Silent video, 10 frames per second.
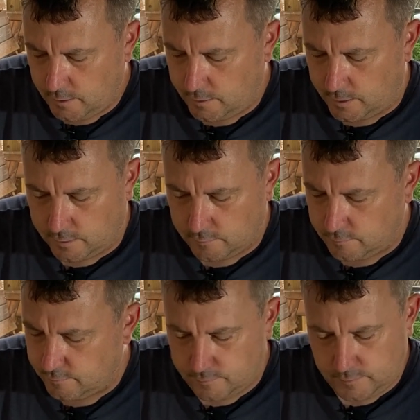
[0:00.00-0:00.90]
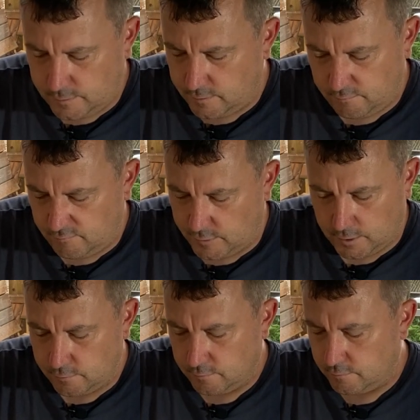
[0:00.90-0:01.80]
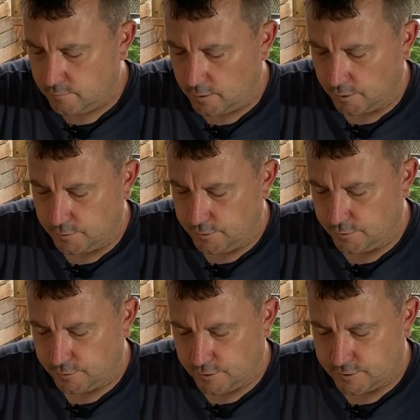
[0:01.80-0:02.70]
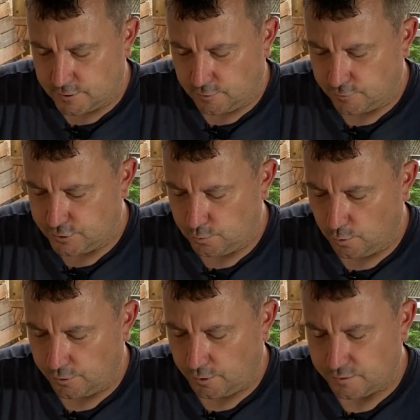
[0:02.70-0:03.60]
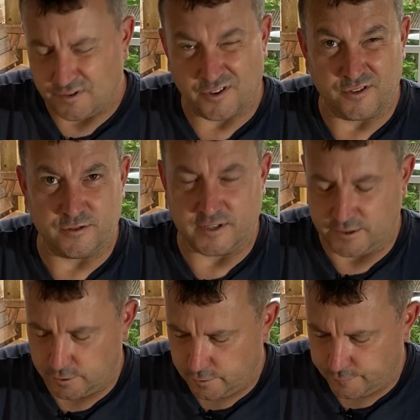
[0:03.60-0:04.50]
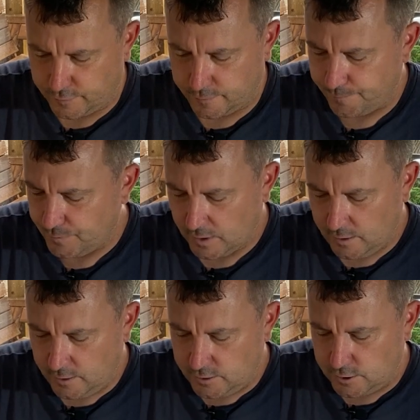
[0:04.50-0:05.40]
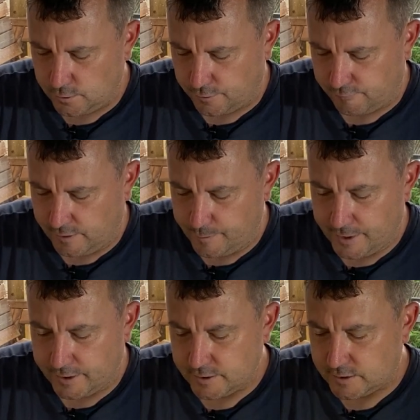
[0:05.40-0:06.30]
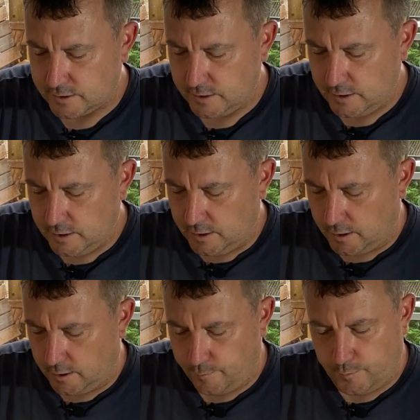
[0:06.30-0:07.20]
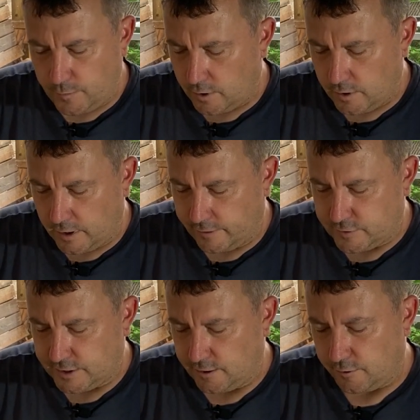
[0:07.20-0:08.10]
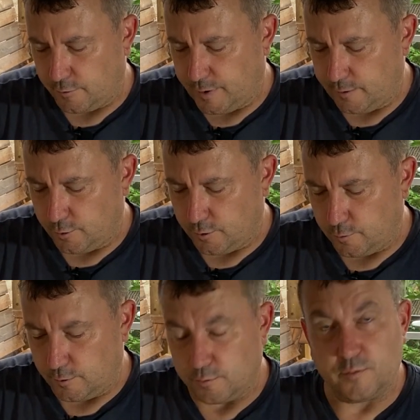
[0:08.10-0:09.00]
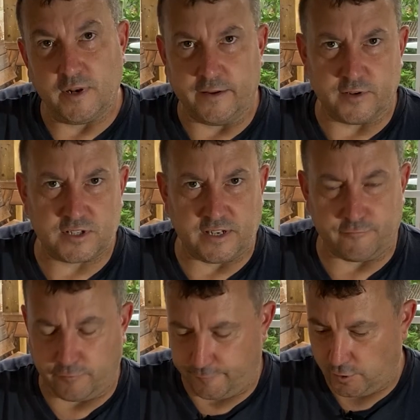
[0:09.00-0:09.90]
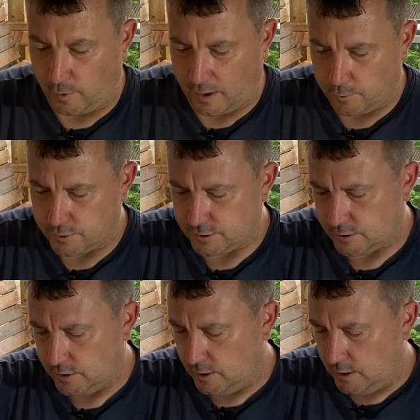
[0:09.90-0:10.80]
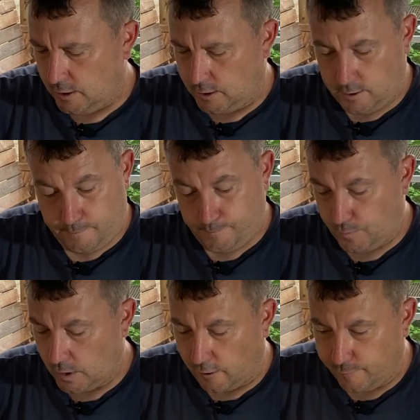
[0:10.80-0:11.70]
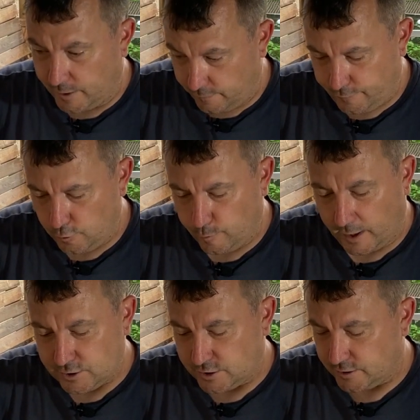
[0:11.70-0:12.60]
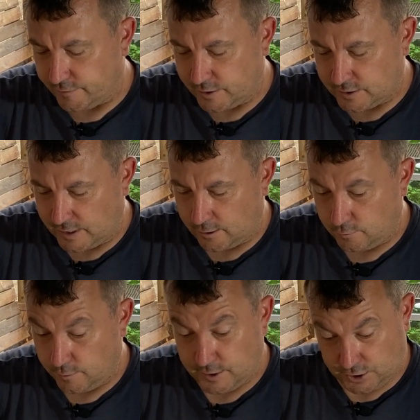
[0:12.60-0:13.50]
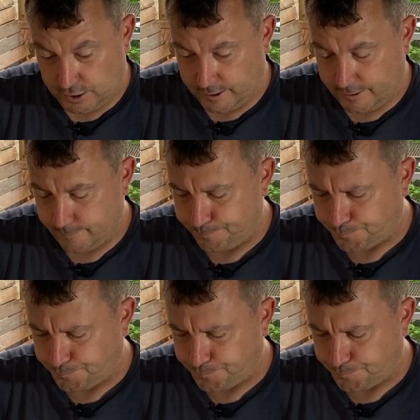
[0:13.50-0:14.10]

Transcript: Now, you know, you can do this as long as you want. I usually do it for 2 or 3 minutes. I have seen other people that will leave it sit for a few hours. I've made a few batches of this now this year.